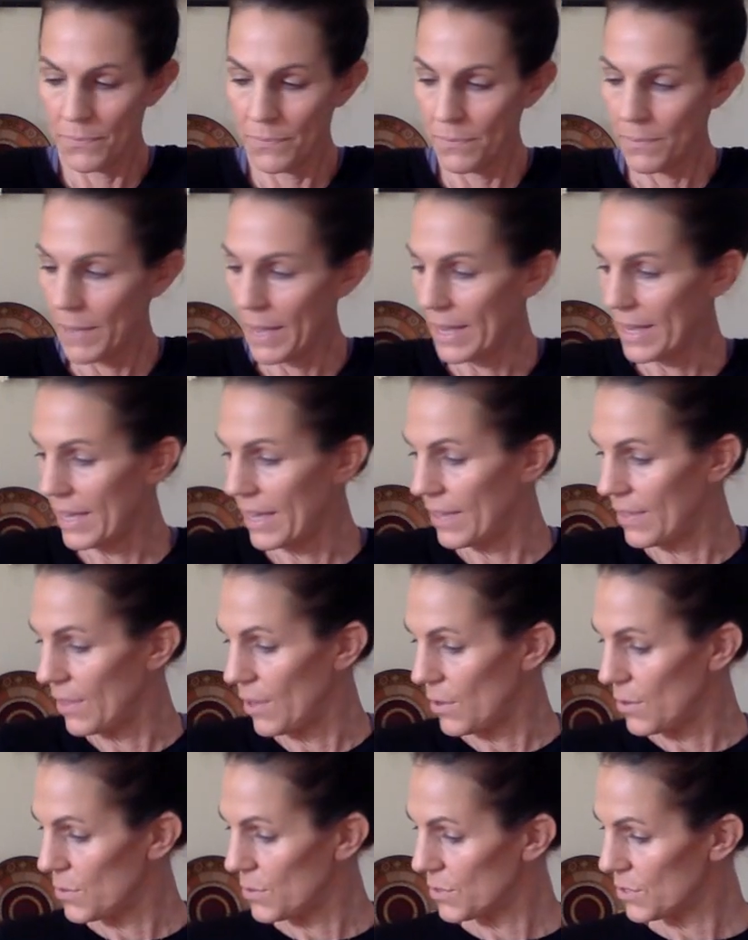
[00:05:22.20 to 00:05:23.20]
making
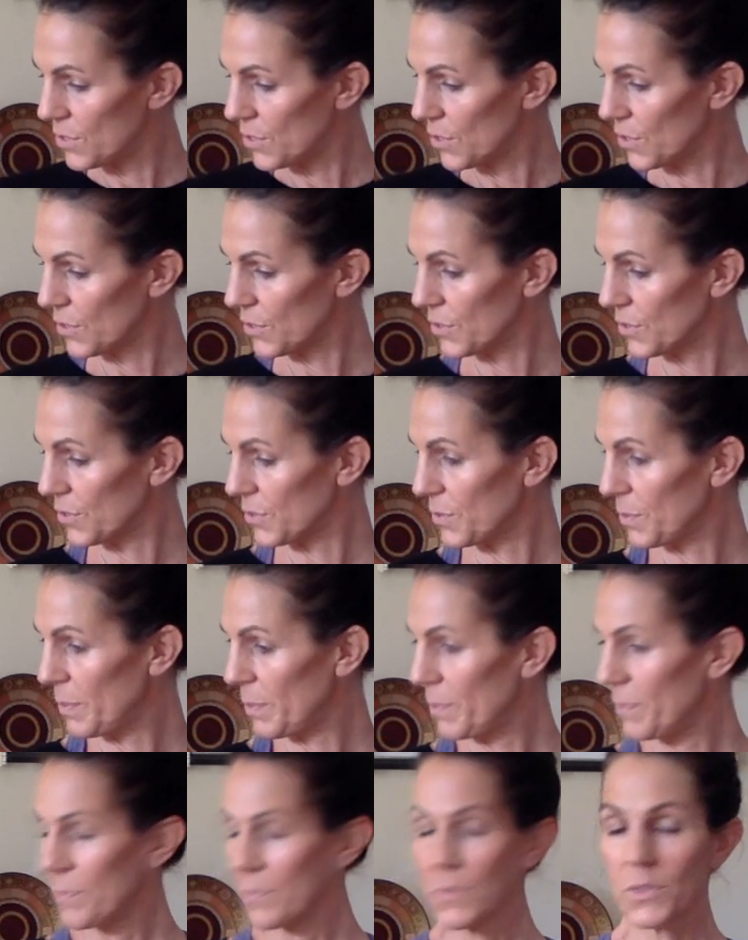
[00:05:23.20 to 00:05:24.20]
those circles
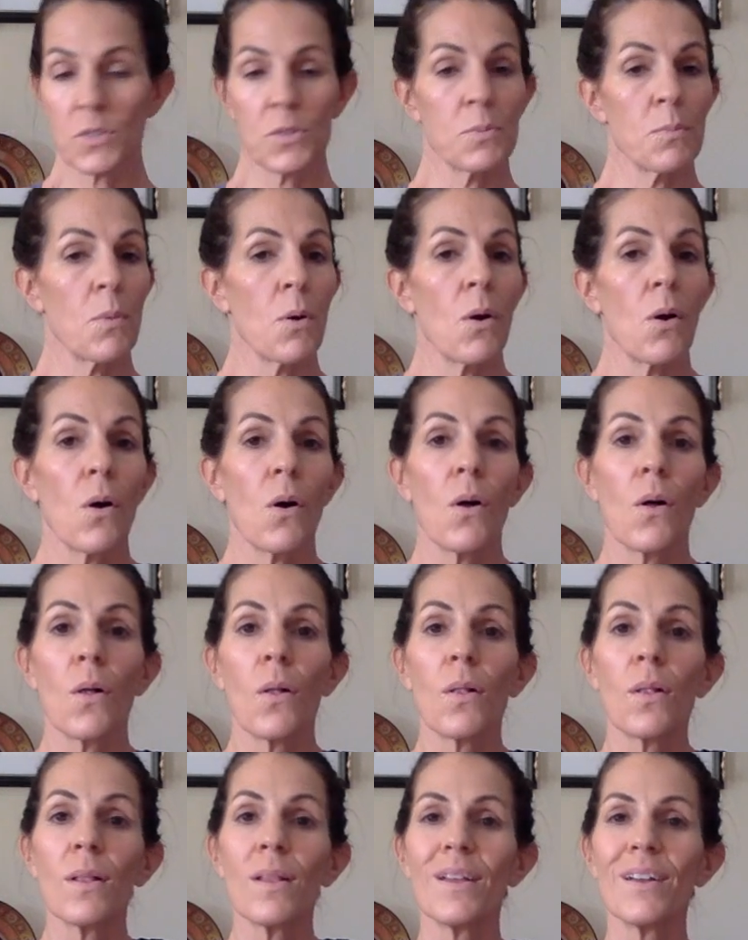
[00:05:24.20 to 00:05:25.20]

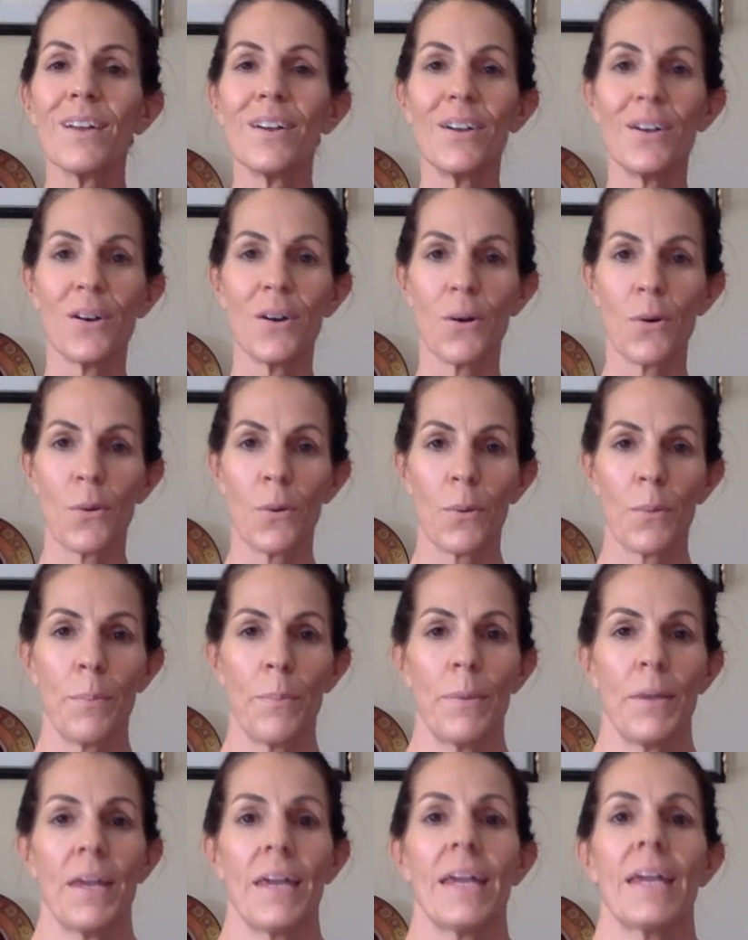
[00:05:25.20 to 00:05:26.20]
small or
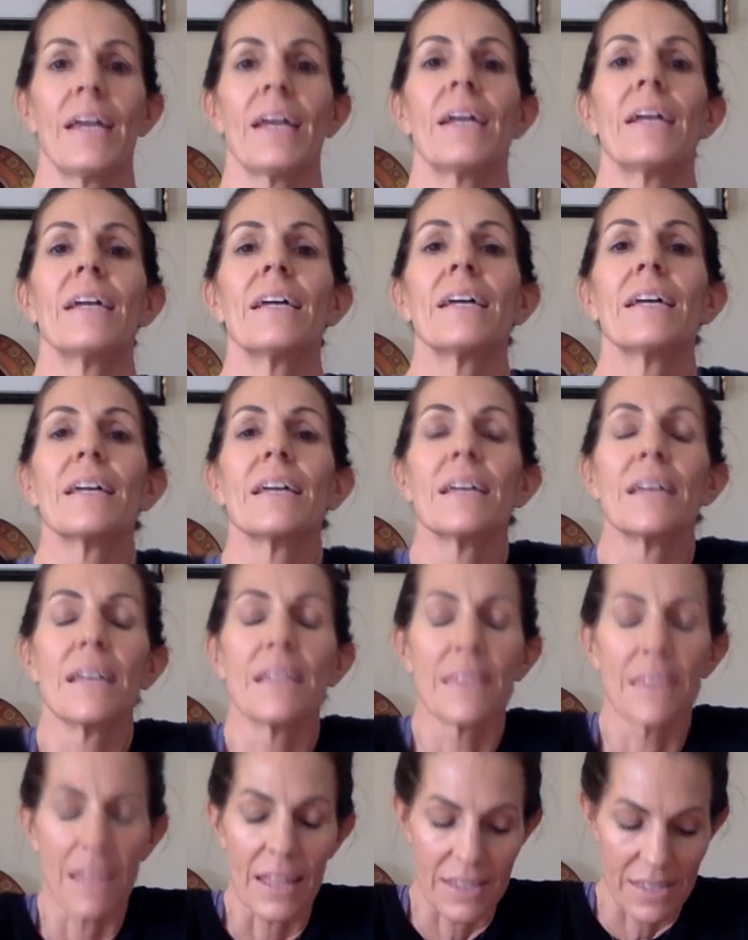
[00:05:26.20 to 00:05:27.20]
big.
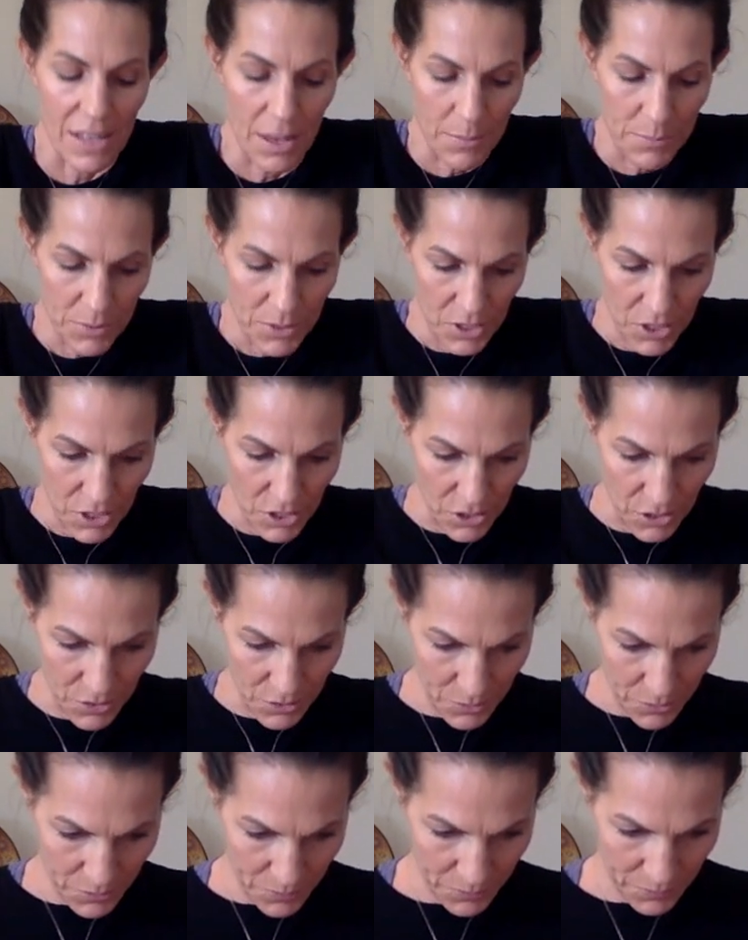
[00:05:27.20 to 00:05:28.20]
That's up to
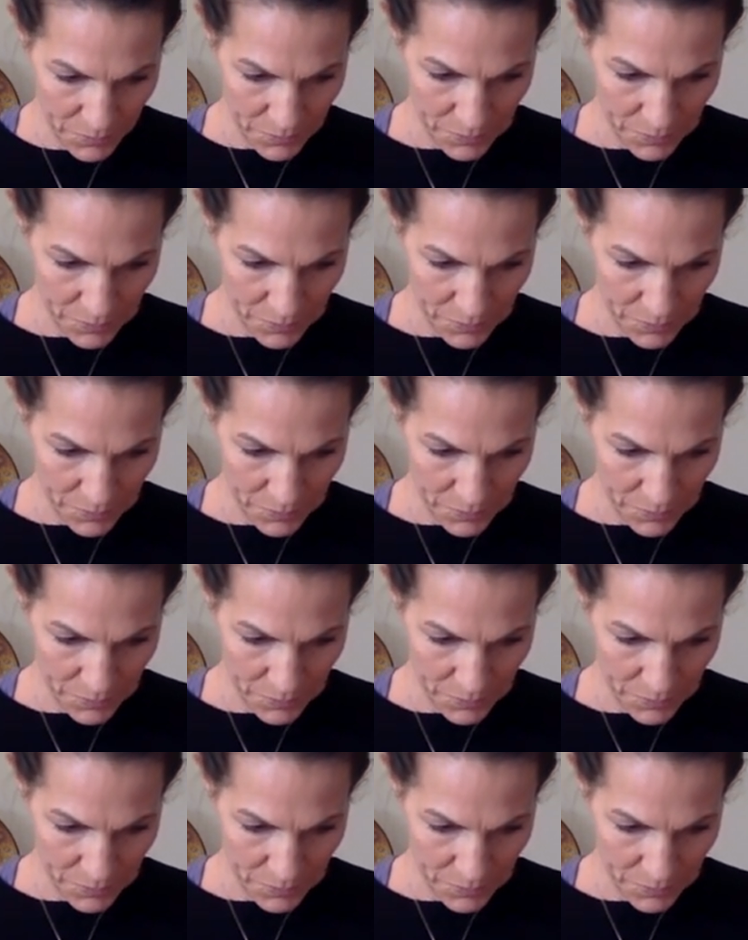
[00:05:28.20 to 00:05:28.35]
you.